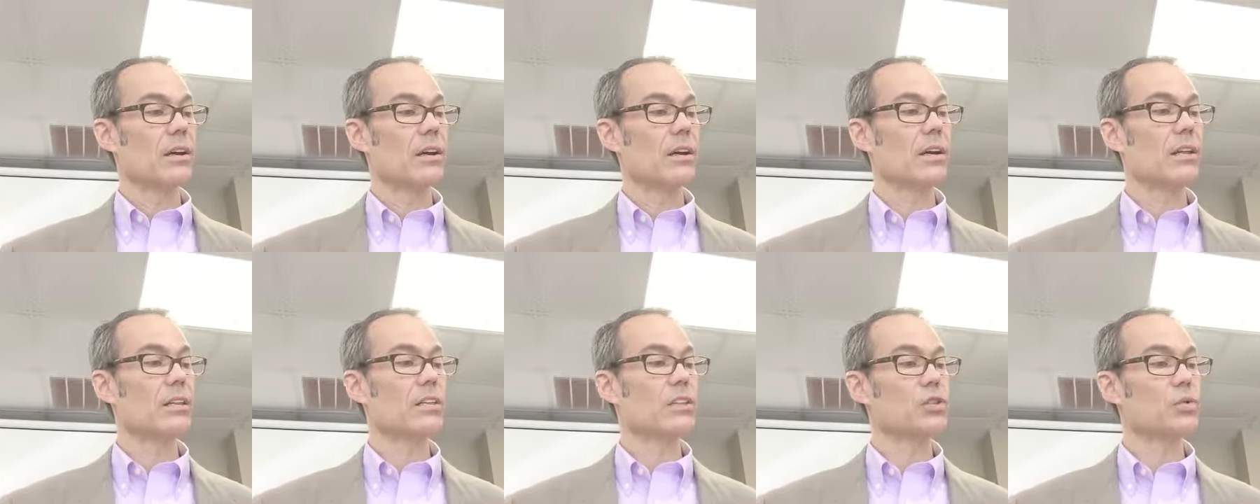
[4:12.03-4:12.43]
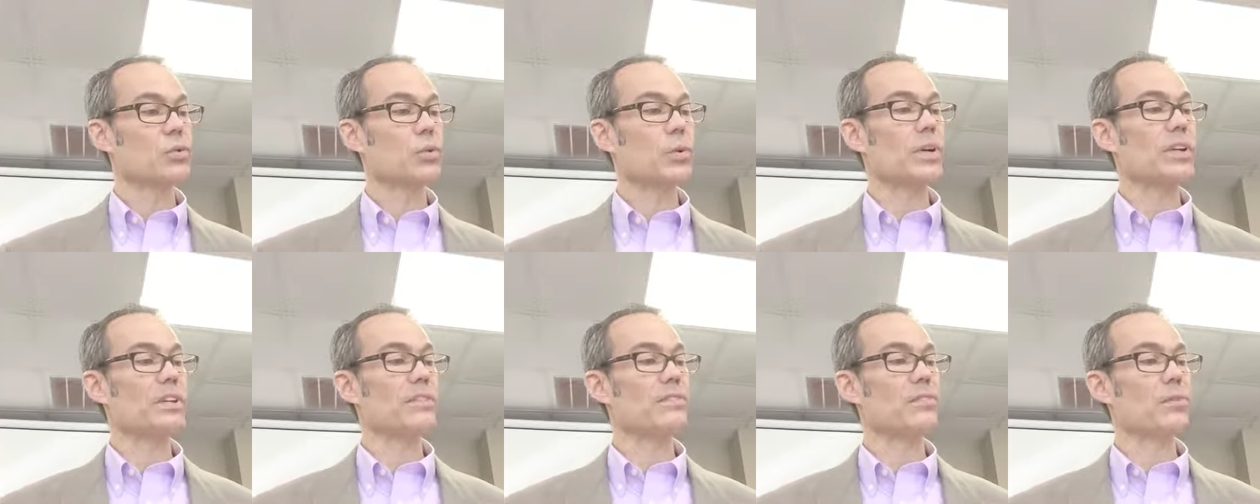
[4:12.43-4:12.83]
on the
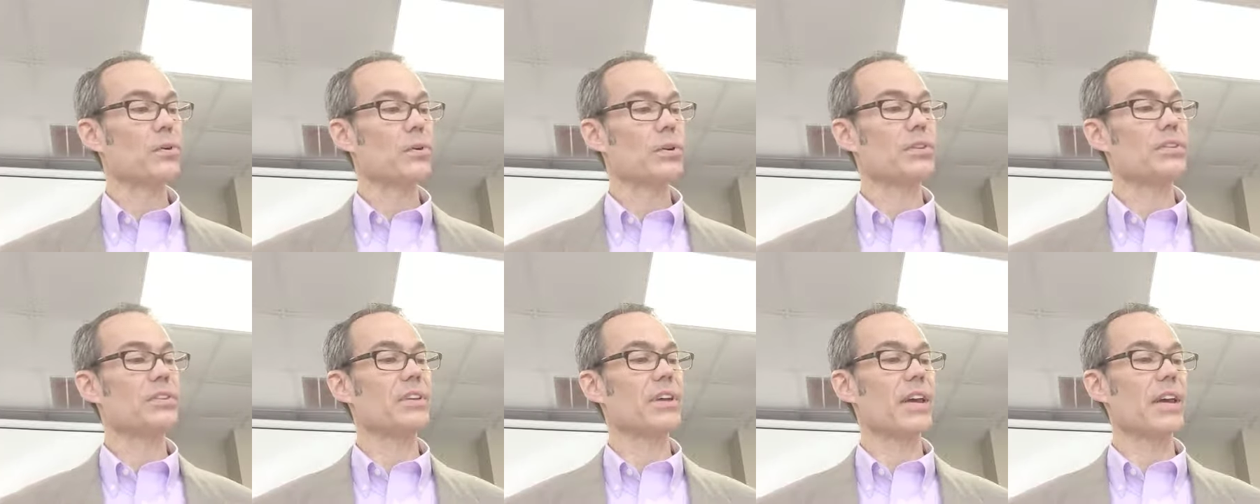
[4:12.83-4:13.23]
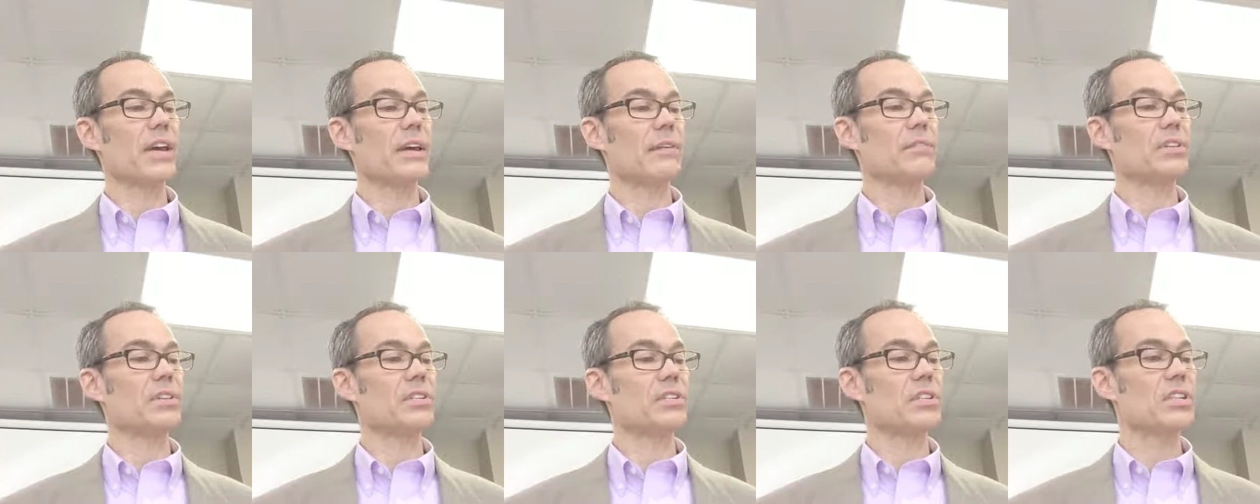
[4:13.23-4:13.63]
24th day
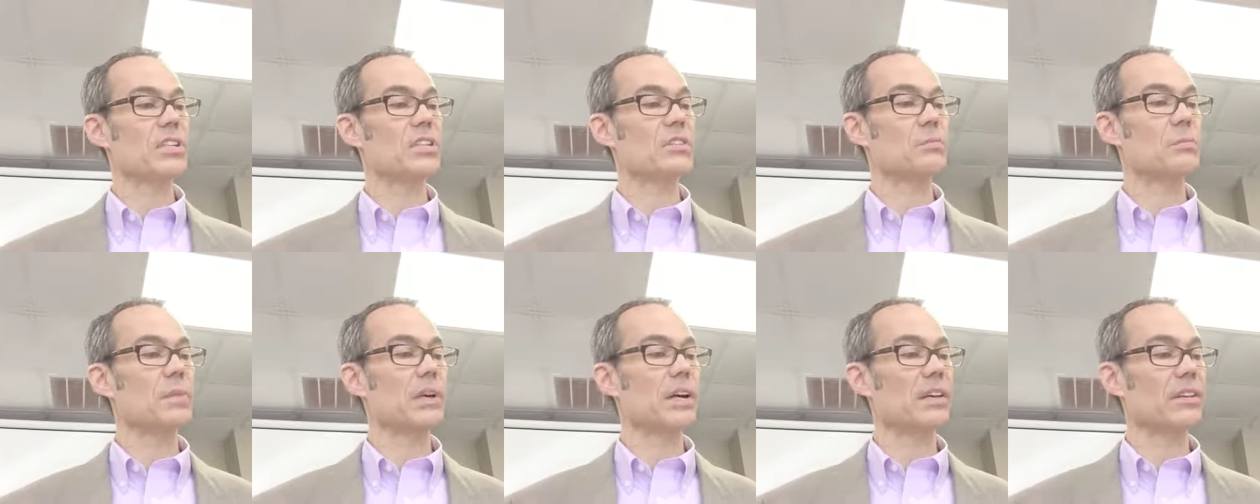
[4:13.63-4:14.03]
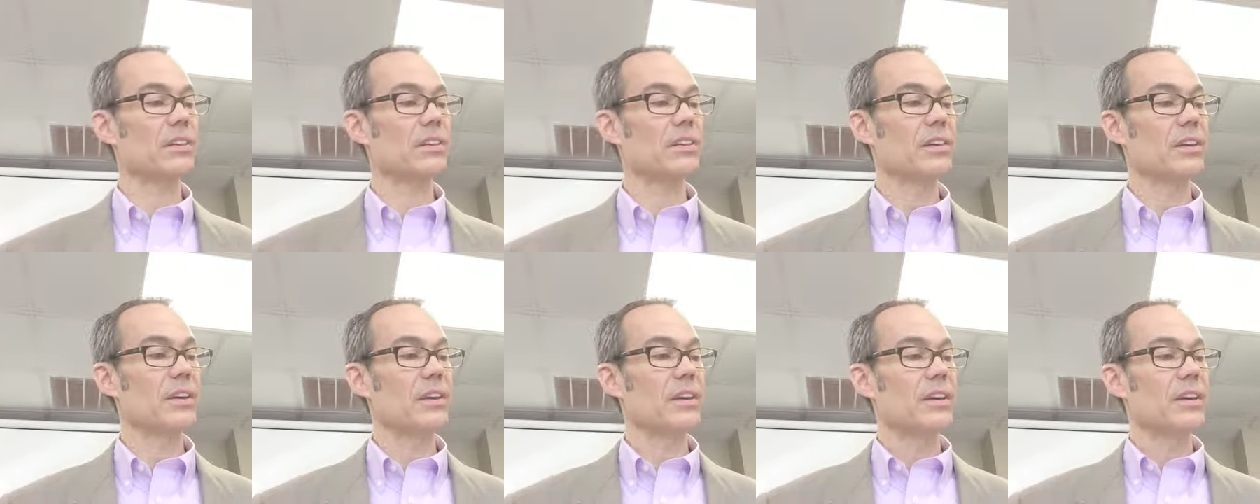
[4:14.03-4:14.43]
of the sixth month